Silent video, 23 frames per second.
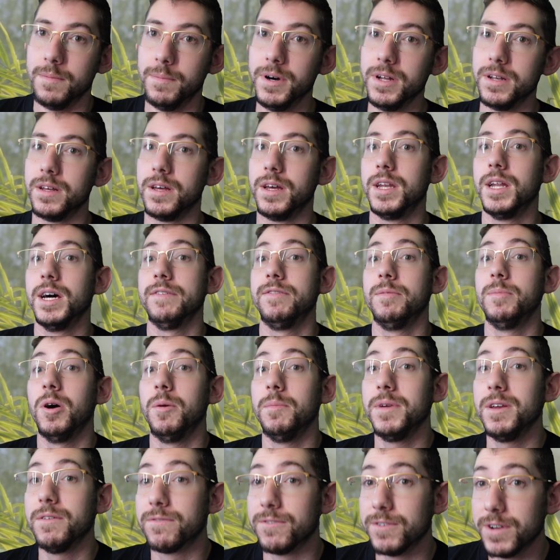But enough about
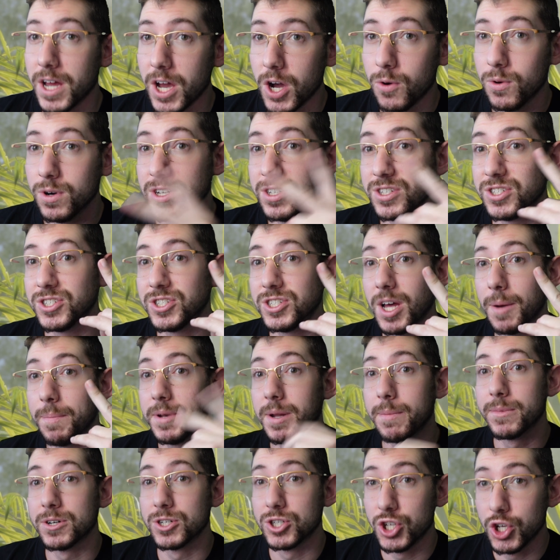me for now. Step
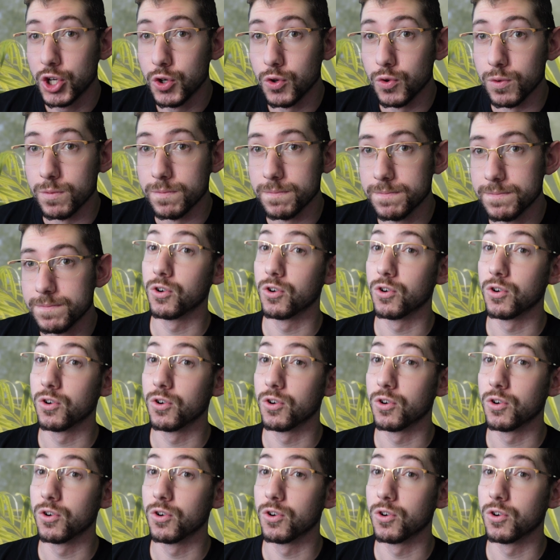number 2.